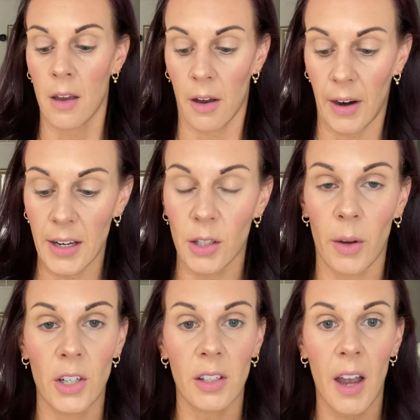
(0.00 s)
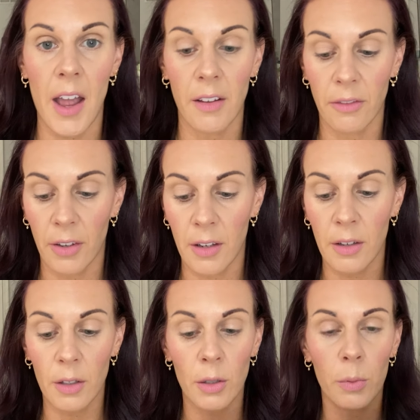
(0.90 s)
All right, so I just kind of
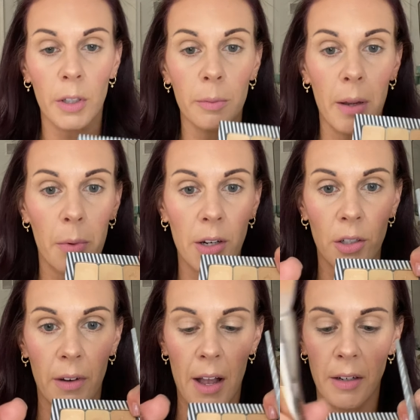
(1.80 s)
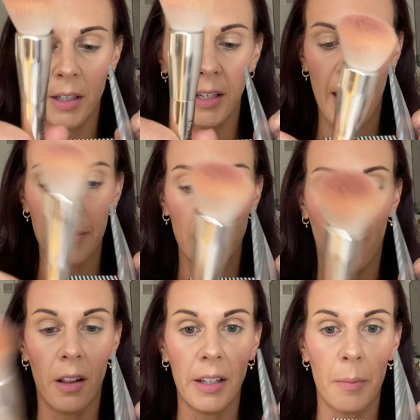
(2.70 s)
swirled my brush around and dabbed it
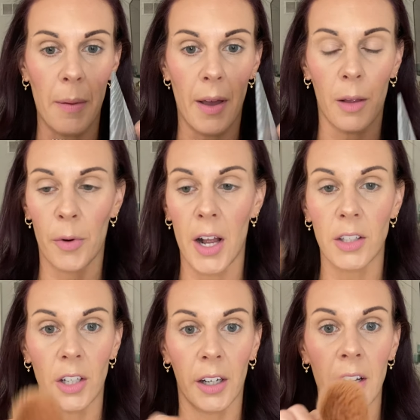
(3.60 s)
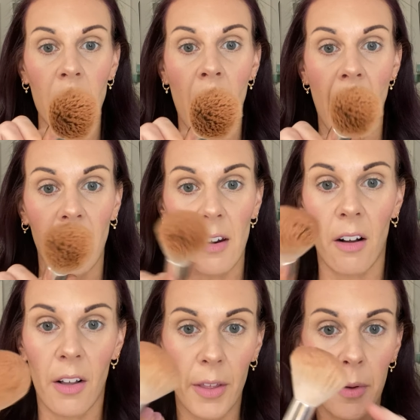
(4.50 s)
all in my Bella bronzer. I got
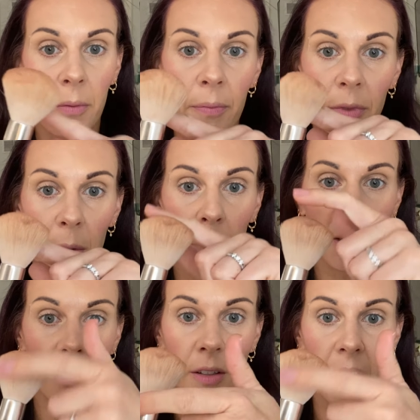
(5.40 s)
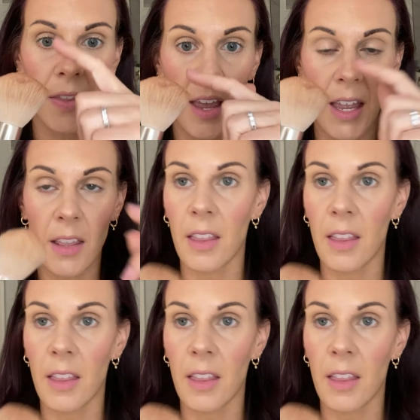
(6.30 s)
all the bristles on the end